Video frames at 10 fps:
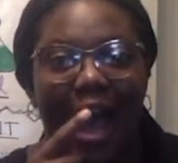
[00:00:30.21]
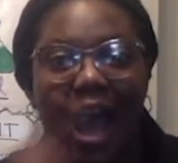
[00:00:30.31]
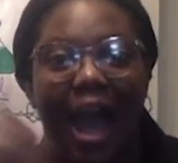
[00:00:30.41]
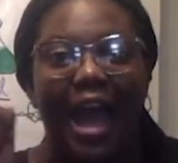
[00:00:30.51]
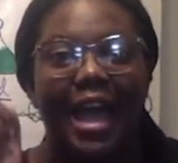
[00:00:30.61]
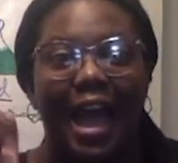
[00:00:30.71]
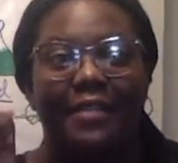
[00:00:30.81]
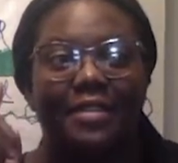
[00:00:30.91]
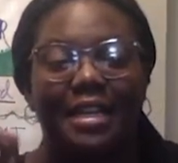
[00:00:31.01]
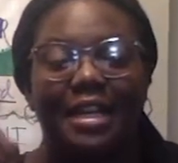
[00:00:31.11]
I
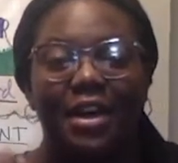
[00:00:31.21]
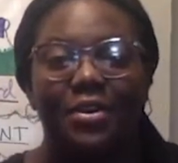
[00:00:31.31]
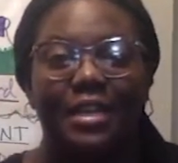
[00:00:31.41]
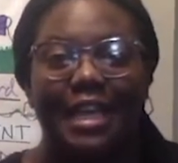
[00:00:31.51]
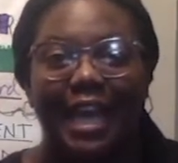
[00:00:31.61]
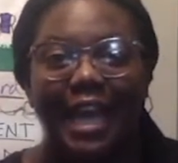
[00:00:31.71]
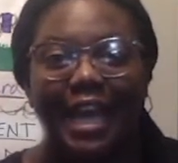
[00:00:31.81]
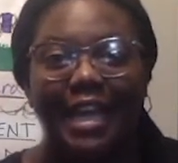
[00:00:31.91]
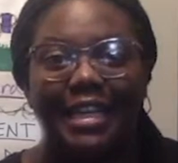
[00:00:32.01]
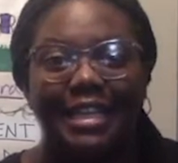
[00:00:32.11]
have to go
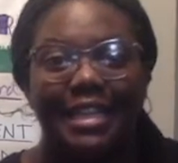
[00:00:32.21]
get